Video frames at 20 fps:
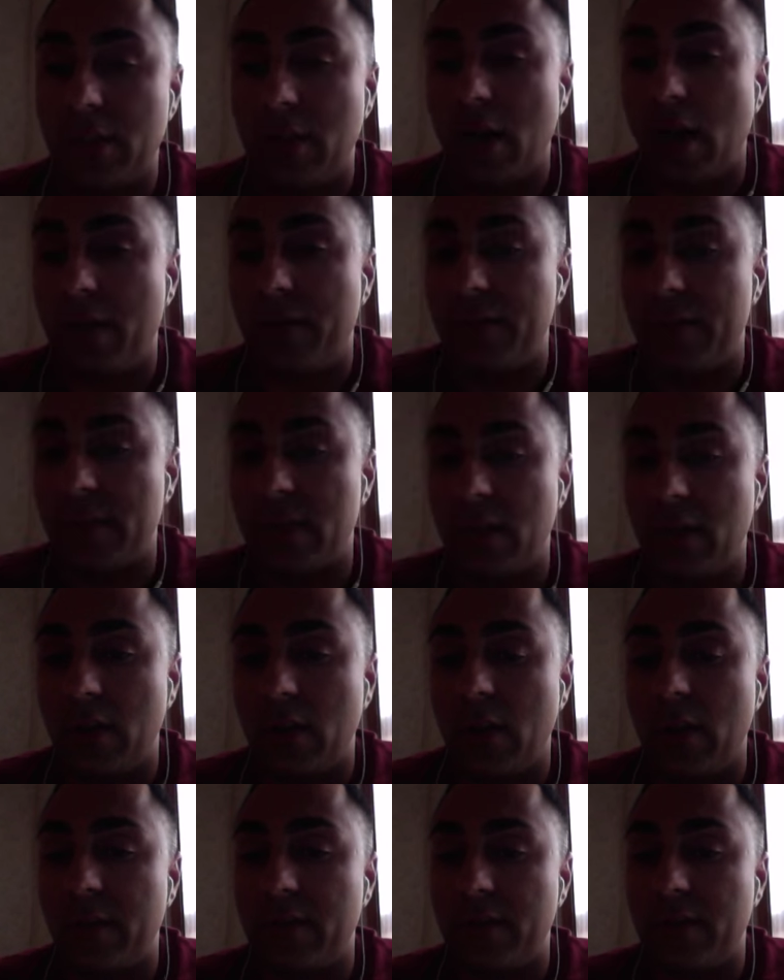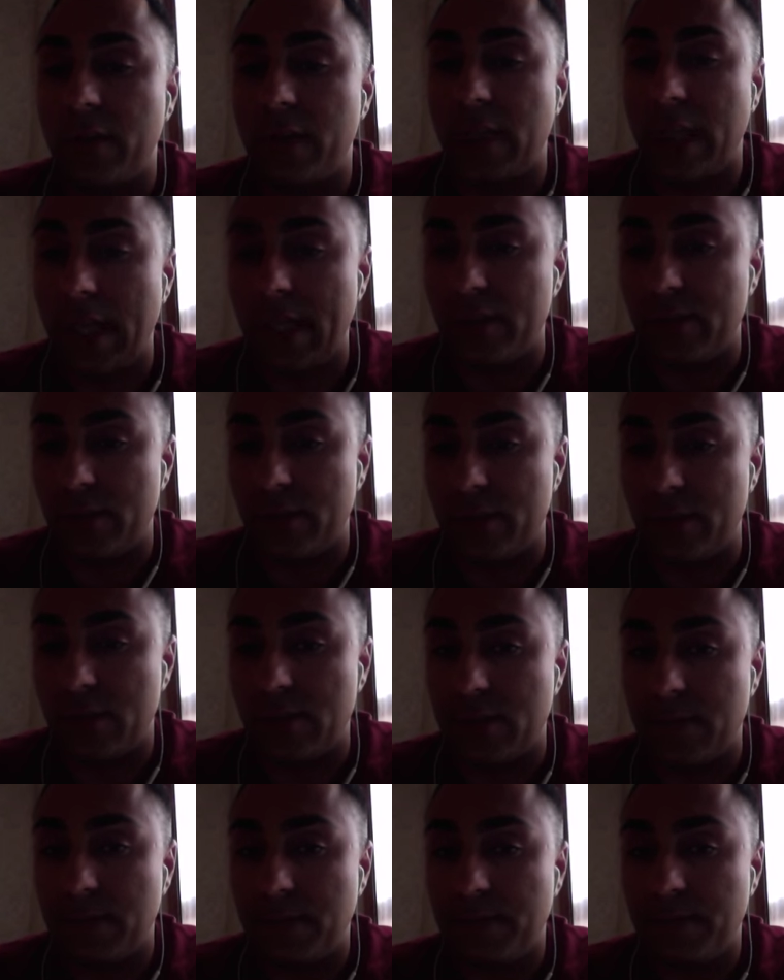the office in a lot of
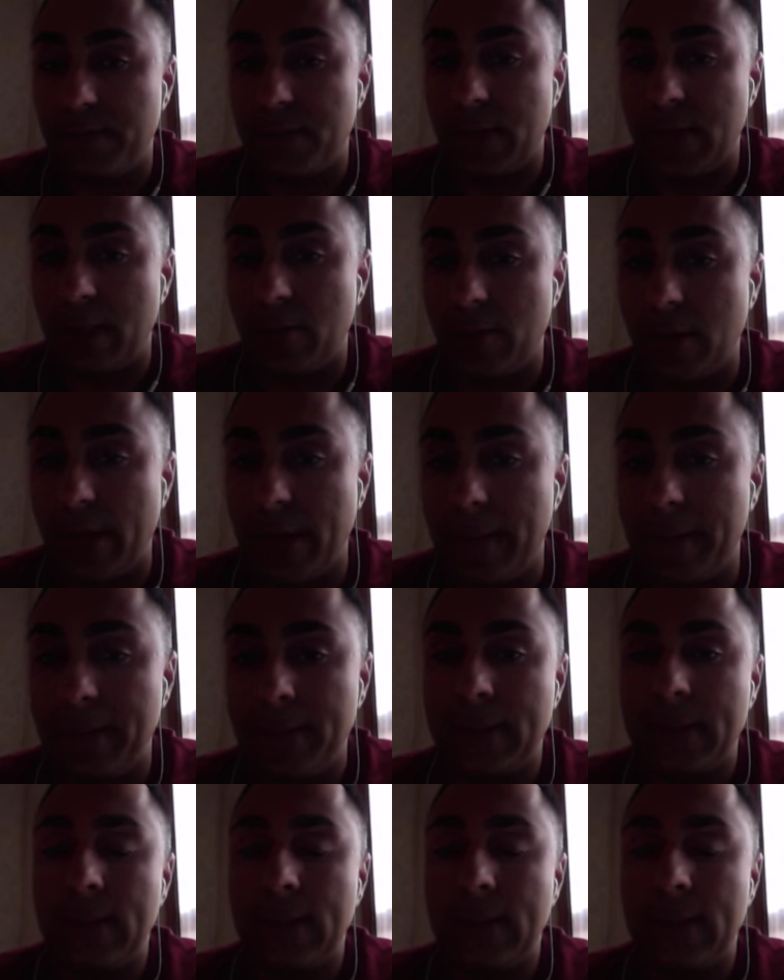occasions. Okay?